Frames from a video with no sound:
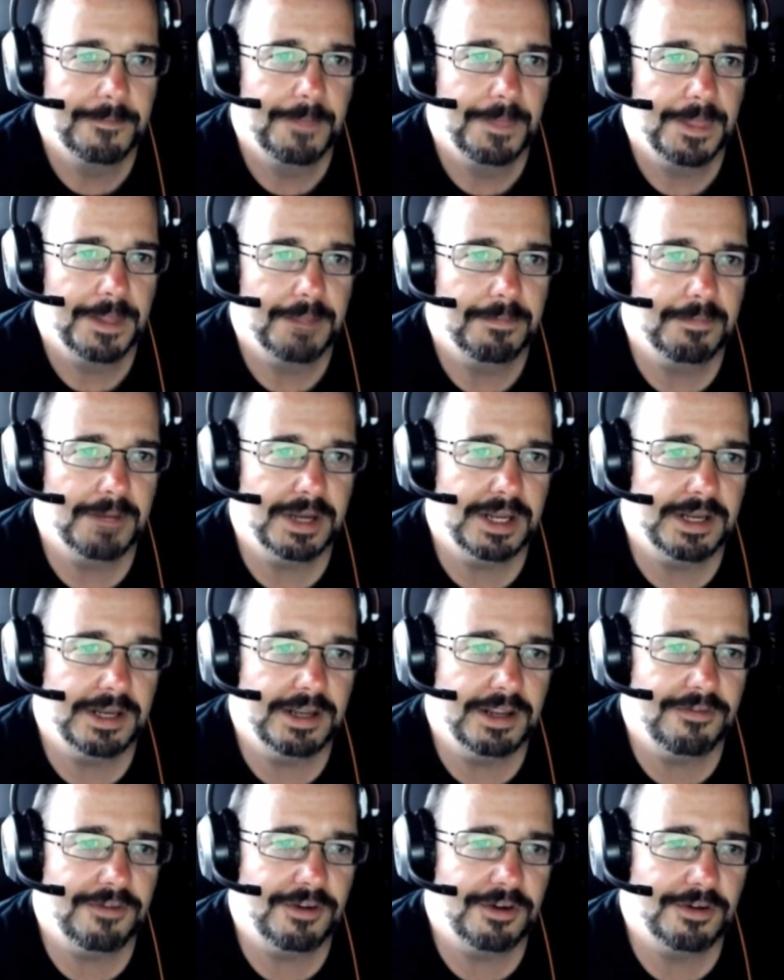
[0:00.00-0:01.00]
but
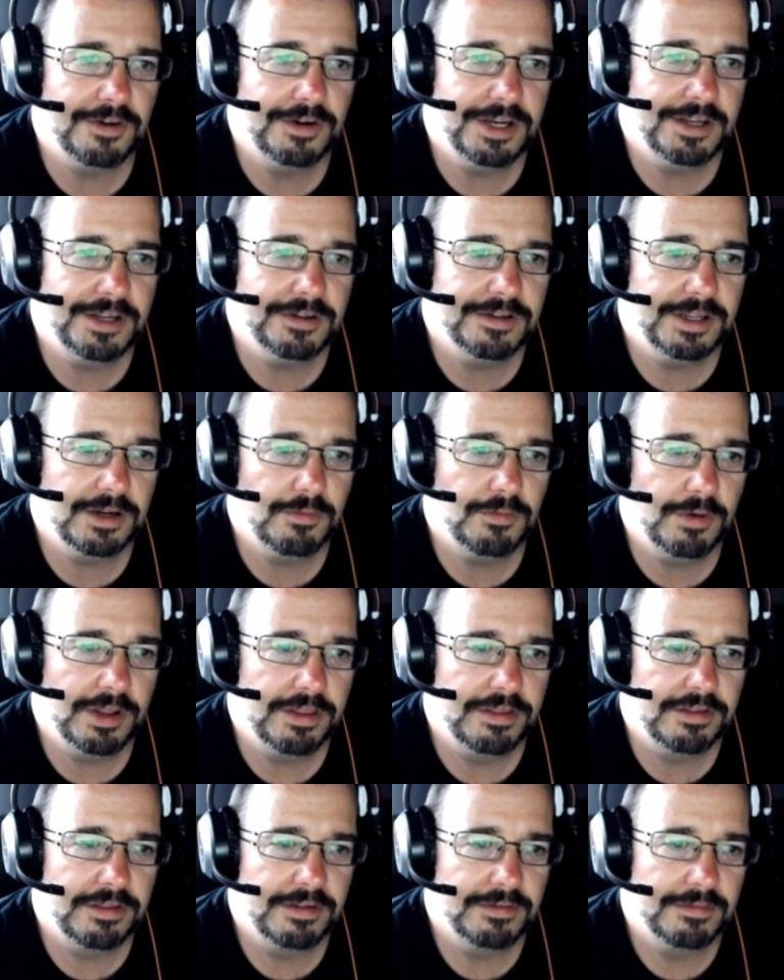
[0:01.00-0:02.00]
if you're dealing with
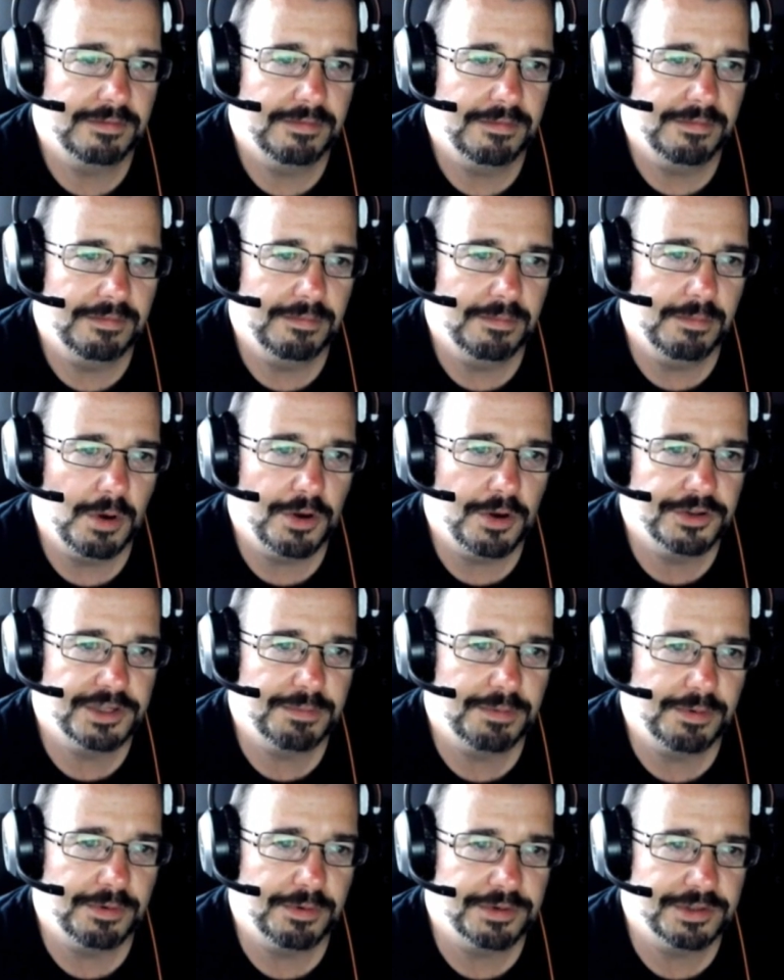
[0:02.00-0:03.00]
multiple